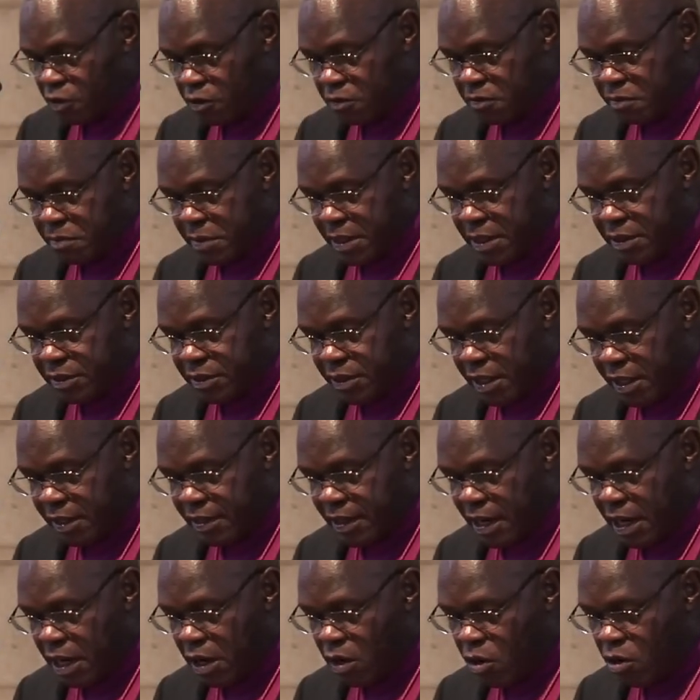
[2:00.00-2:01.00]
not maintain
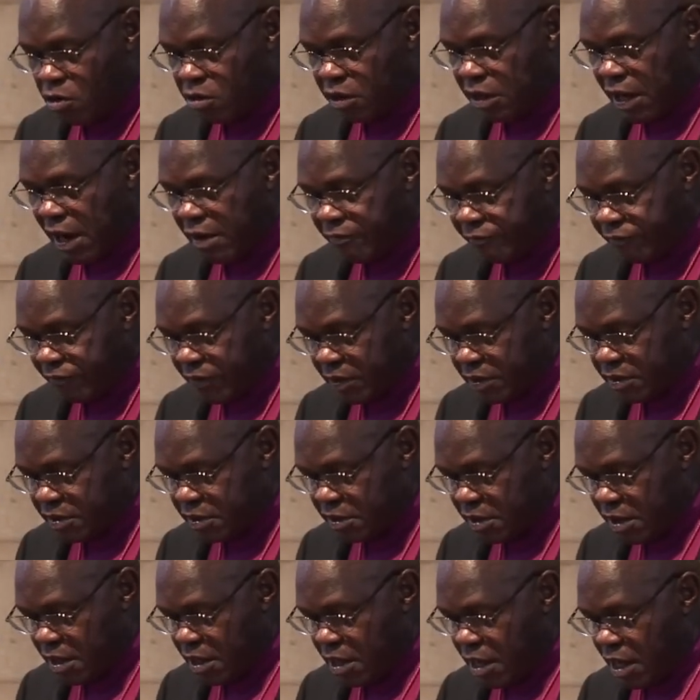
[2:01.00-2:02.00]
our own
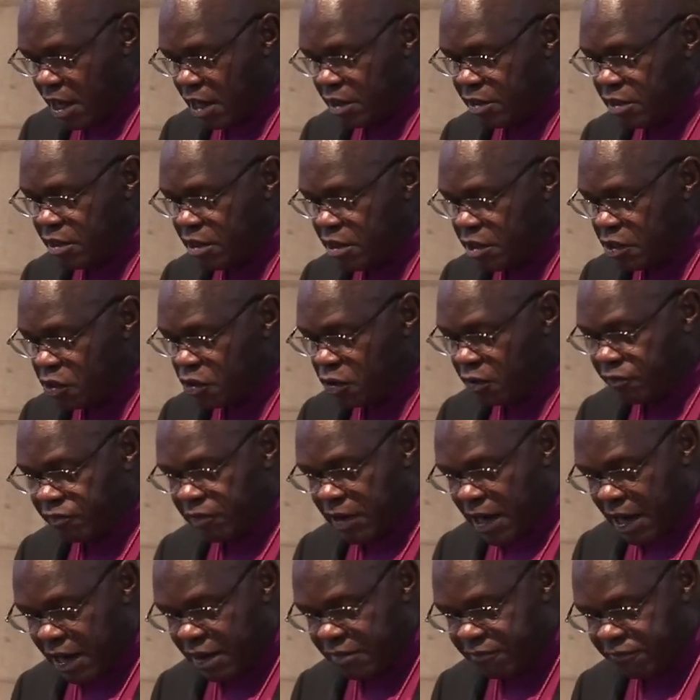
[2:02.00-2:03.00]
comforts and ease of
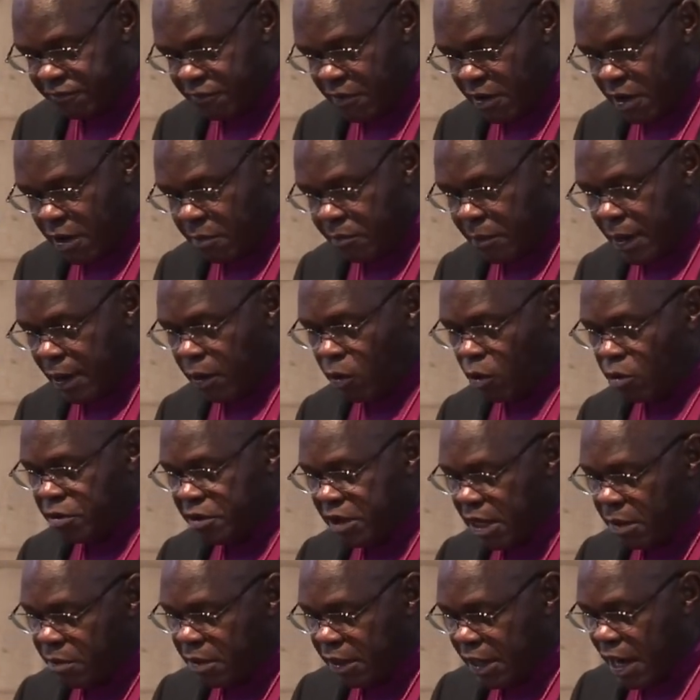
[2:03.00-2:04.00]
life by
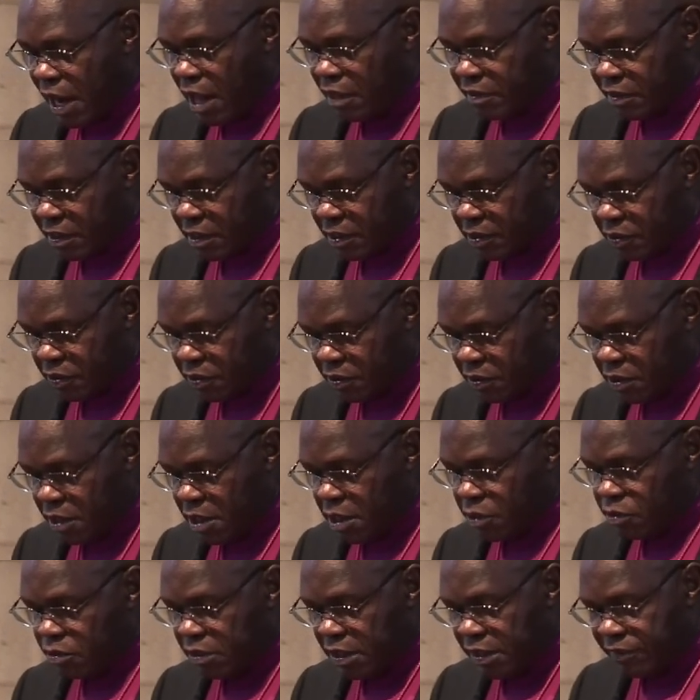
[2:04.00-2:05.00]
condemning others
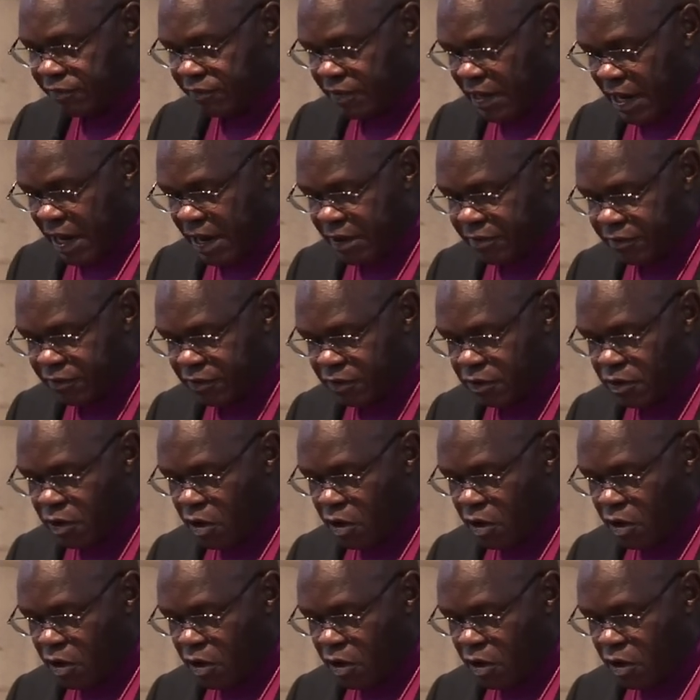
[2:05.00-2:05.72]
to live lives